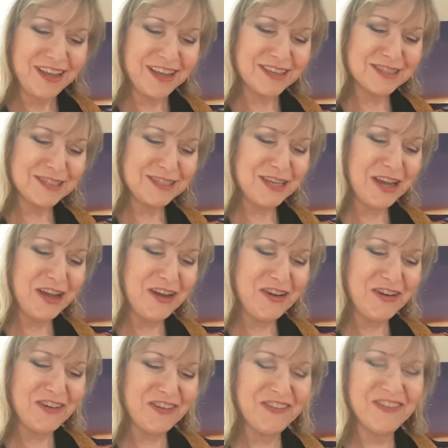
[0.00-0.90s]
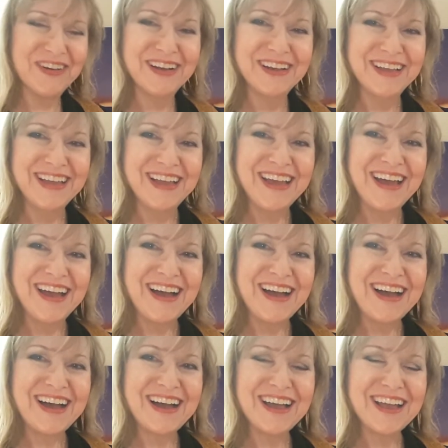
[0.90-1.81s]
and so
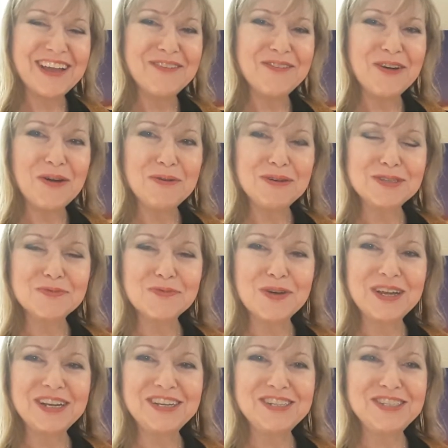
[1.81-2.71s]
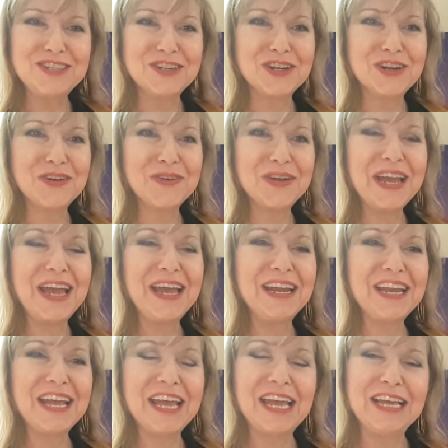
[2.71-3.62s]
I always wanted to
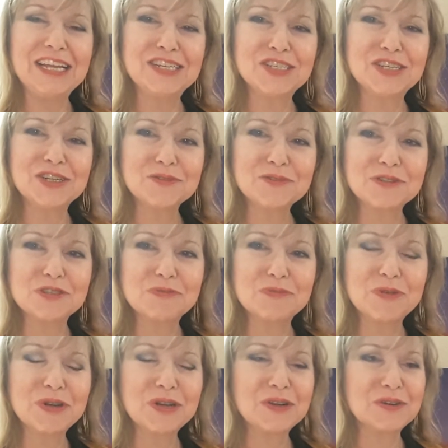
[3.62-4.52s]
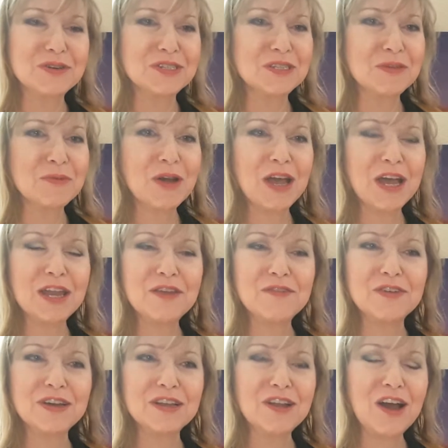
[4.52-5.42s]
create a children's book or some kind
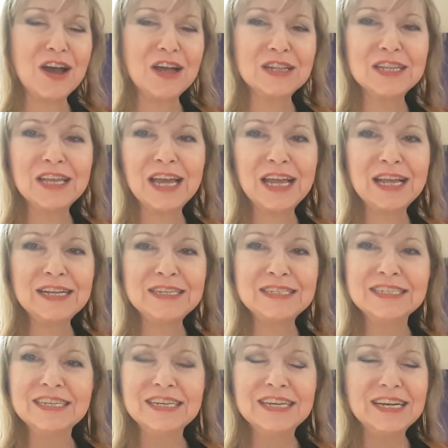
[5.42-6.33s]
of an online,